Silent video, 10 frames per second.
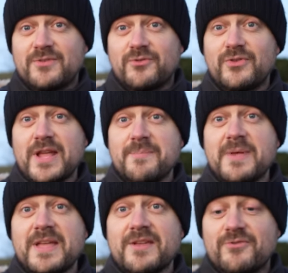
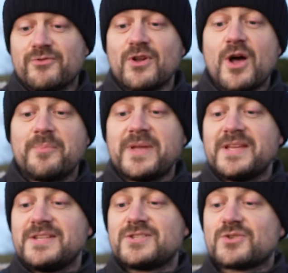flippy,
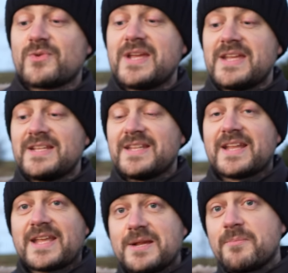floppy screen
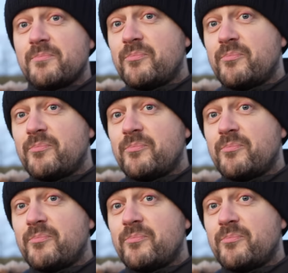that can